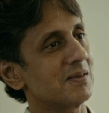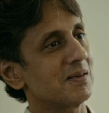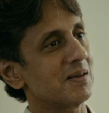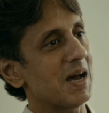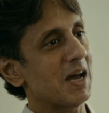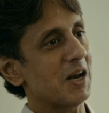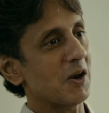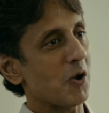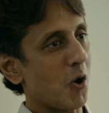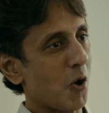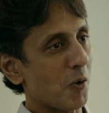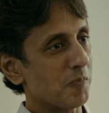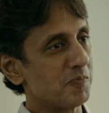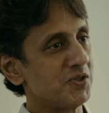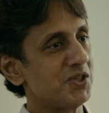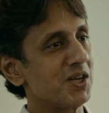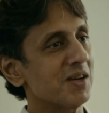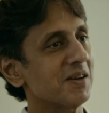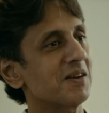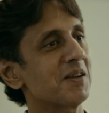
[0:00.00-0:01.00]
an
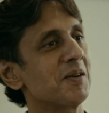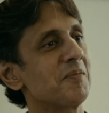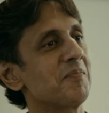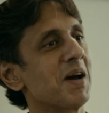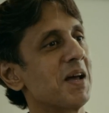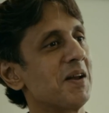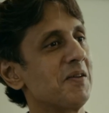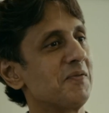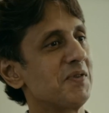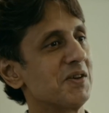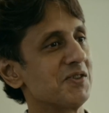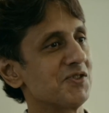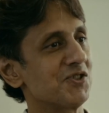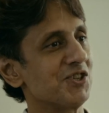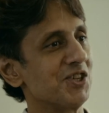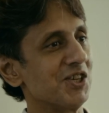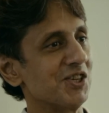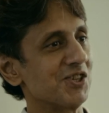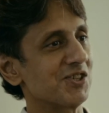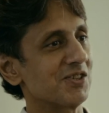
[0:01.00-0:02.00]
object in
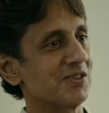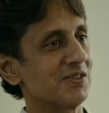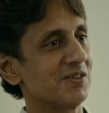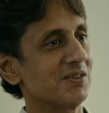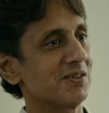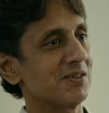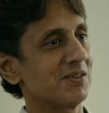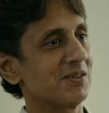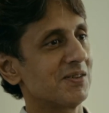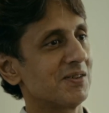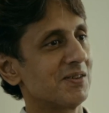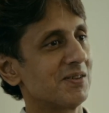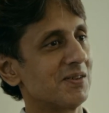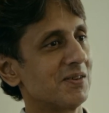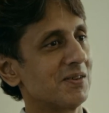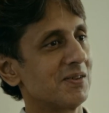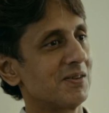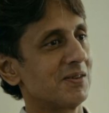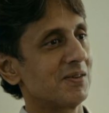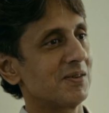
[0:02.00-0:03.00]
manifestation
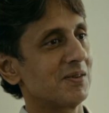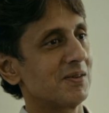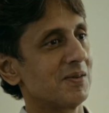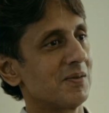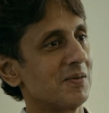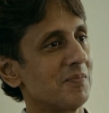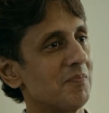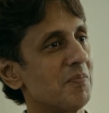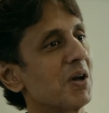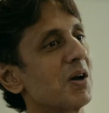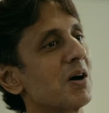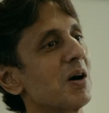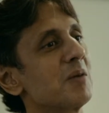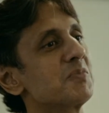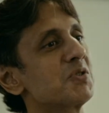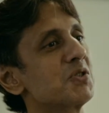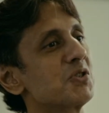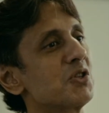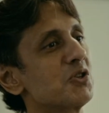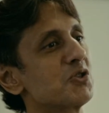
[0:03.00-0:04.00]

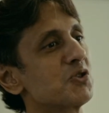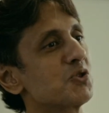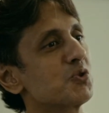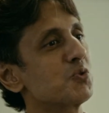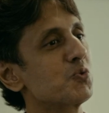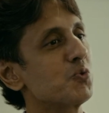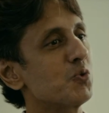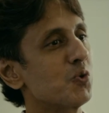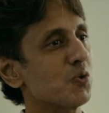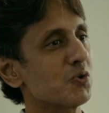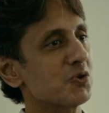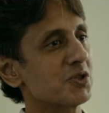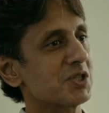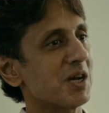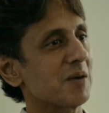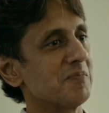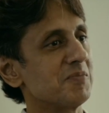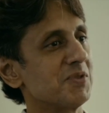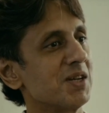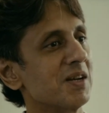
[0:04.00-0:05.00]
becomes the pseudo
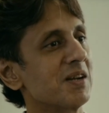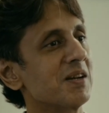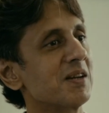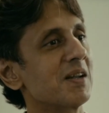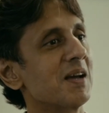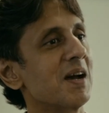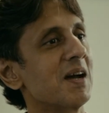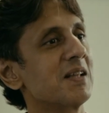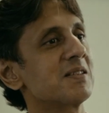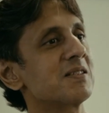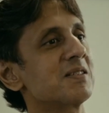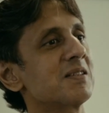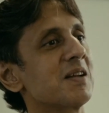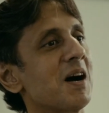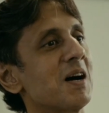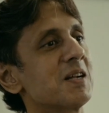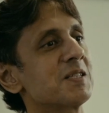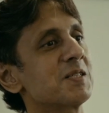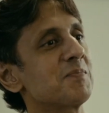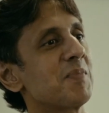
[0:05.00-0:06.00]
subject and
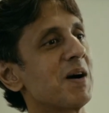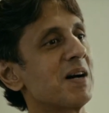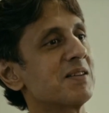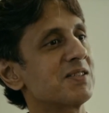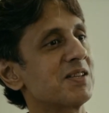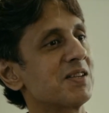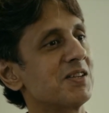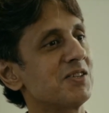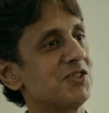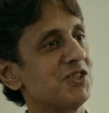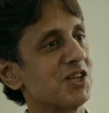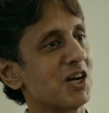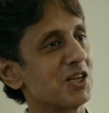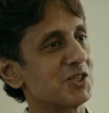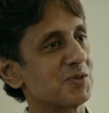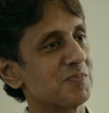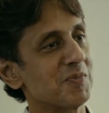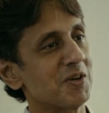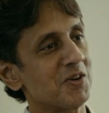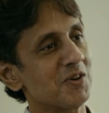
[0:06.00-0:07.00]
starts passing
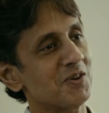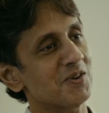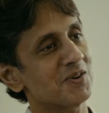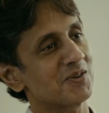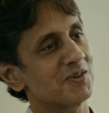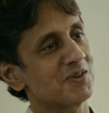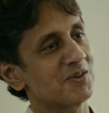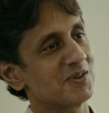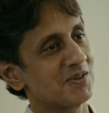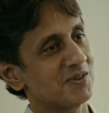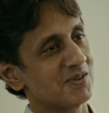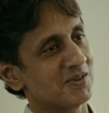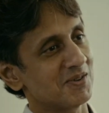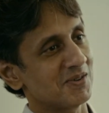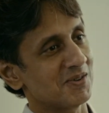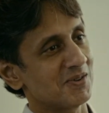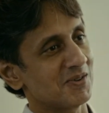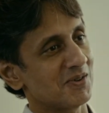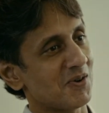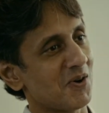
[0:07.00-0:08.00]
judgment
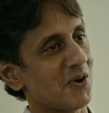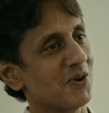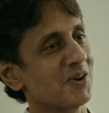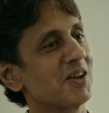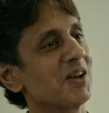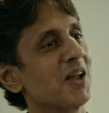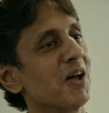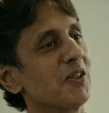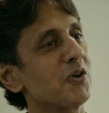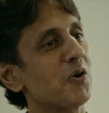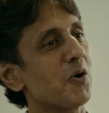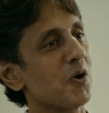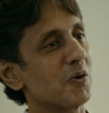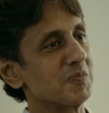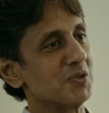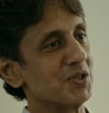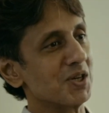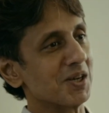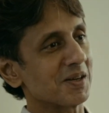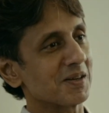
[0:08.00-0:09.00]
on another
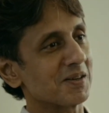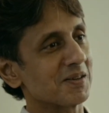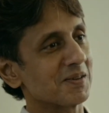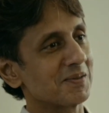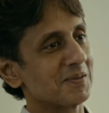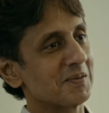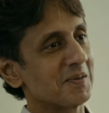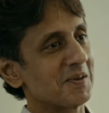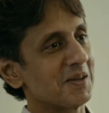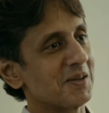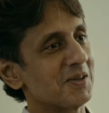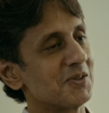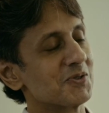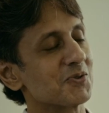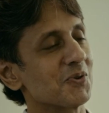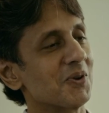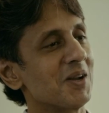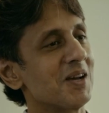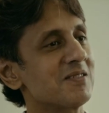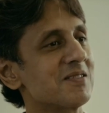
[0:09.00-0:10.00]
object.
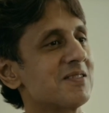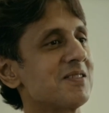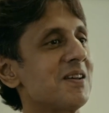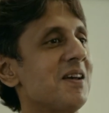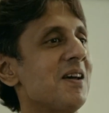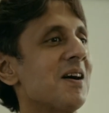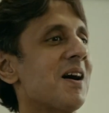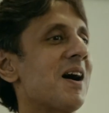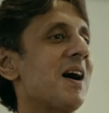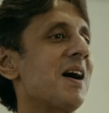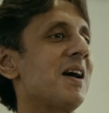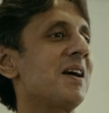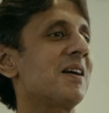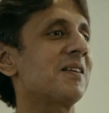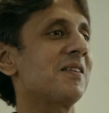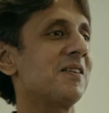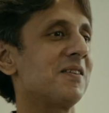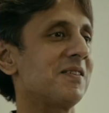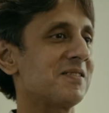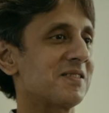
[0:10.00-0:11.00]
So let's say I
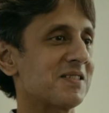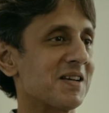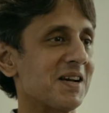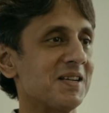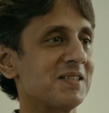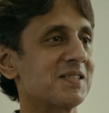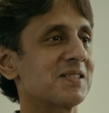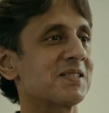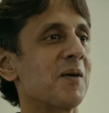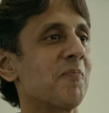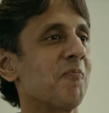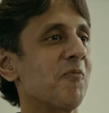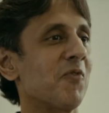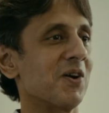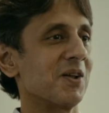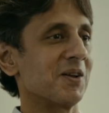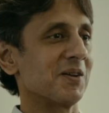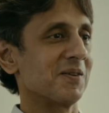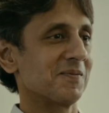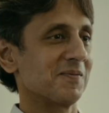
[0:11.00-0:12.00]
criticize
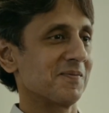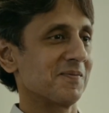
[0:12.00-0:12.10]
someone.